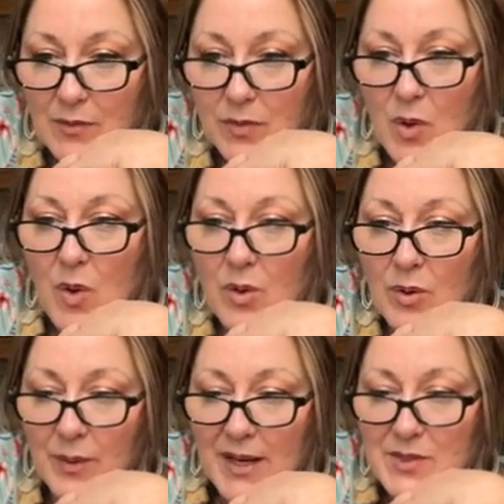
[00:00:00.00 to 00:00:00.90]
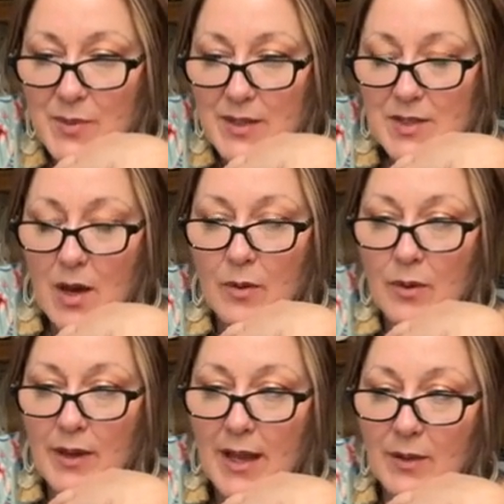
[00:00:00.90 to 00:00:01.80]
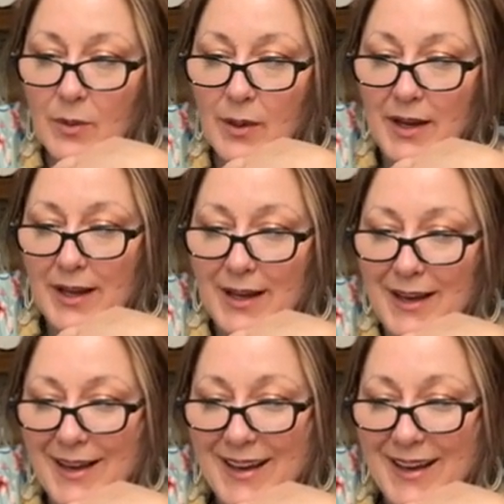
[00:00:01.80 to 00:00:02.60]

floral arrangements. Oh, okay, Gloria.